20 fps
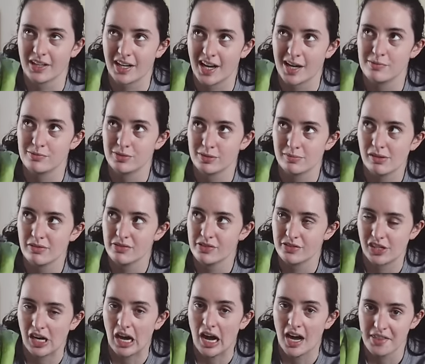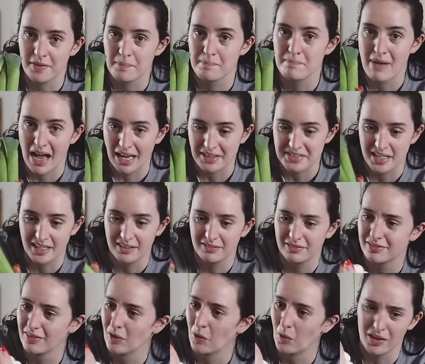come from Riverford are either
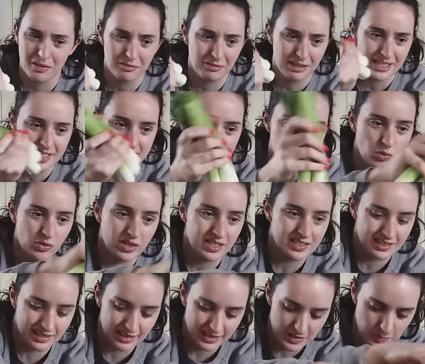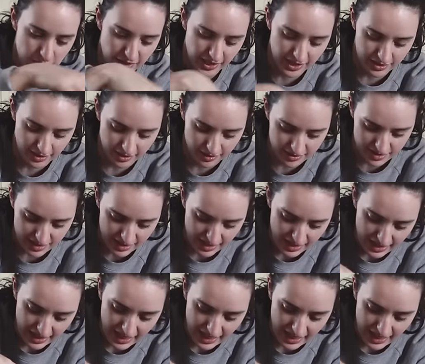massive or they're really small. These are like spring onions.